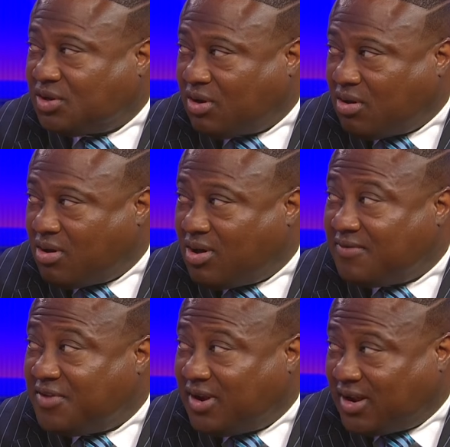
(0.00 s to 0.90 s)
the law of
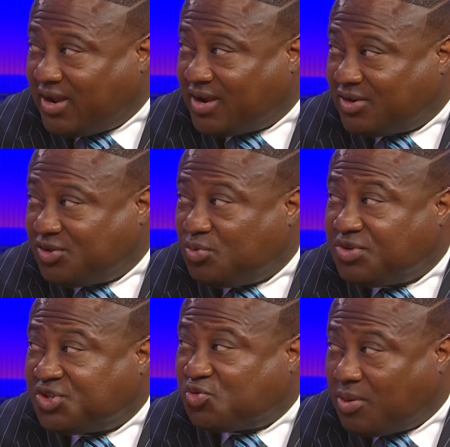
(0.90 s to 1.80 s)
the land to
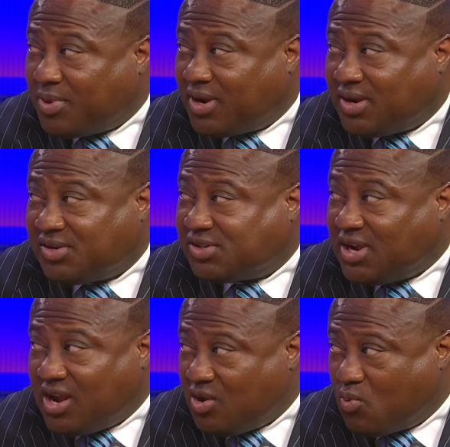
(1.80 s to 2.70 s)
discriminate against
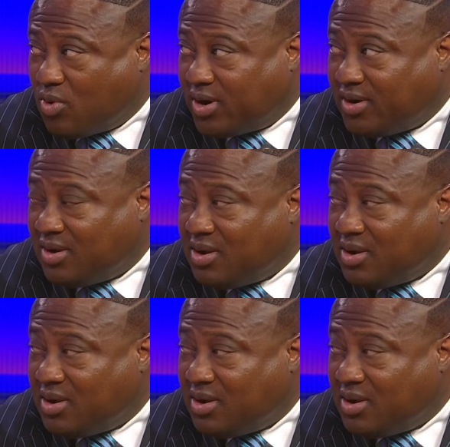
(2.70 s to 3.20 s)
anyone,